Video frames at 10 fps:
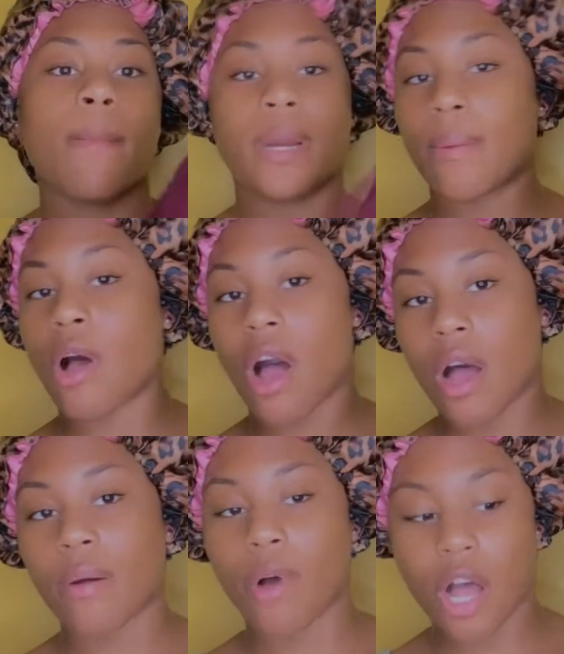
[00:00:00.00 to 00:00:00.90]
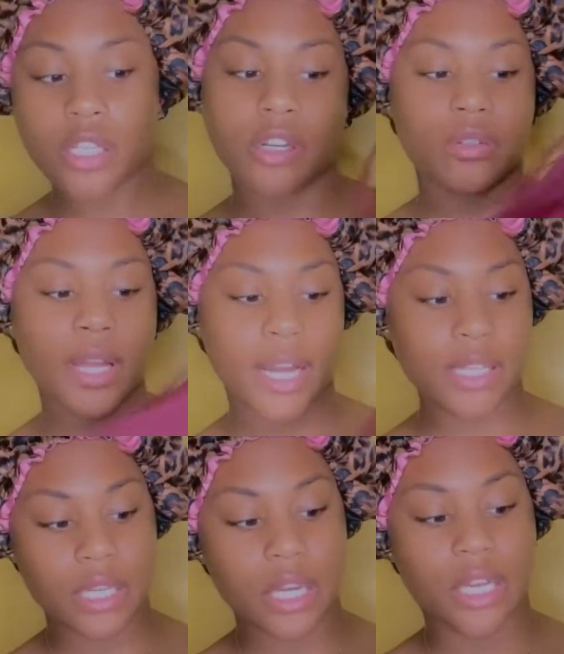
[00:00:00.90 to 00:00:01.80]
But I'm also, like I
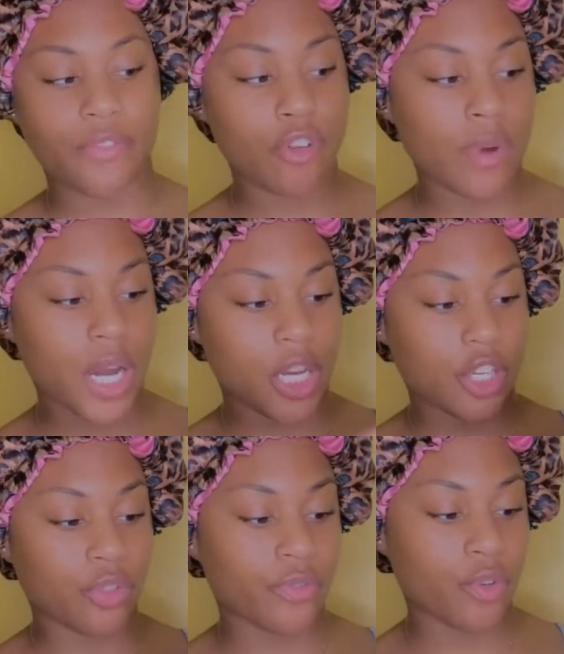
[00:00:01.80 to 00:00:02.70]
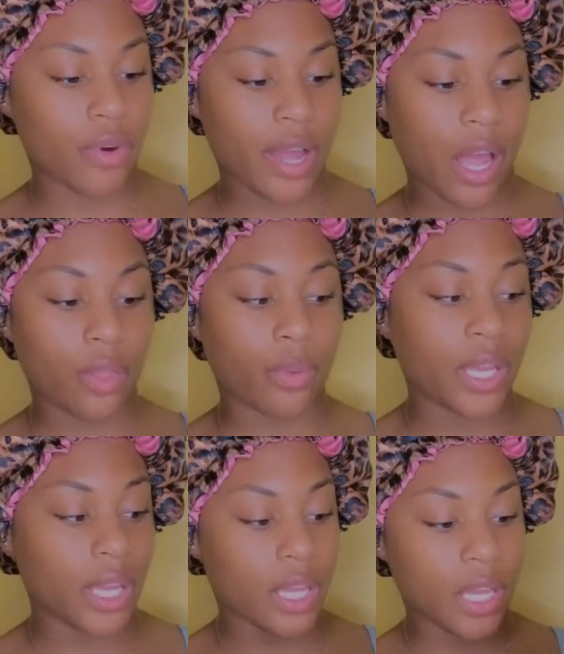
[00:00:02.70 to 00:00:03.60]
said, giving you my honest review on how the
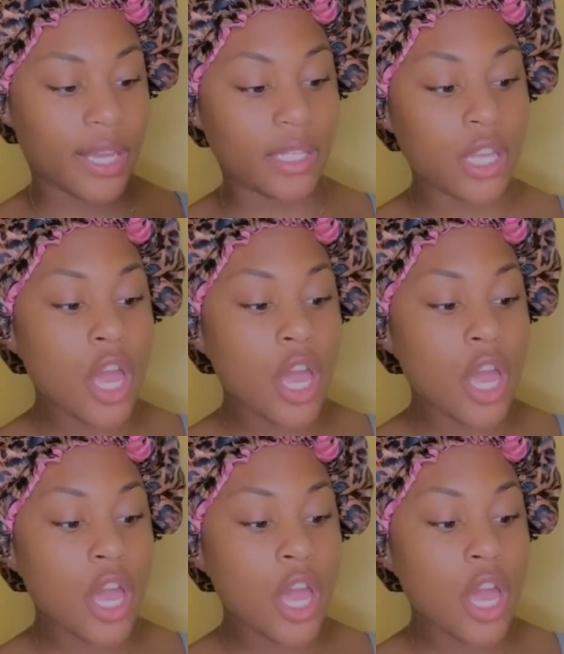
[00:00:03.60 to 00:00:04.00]
wig is.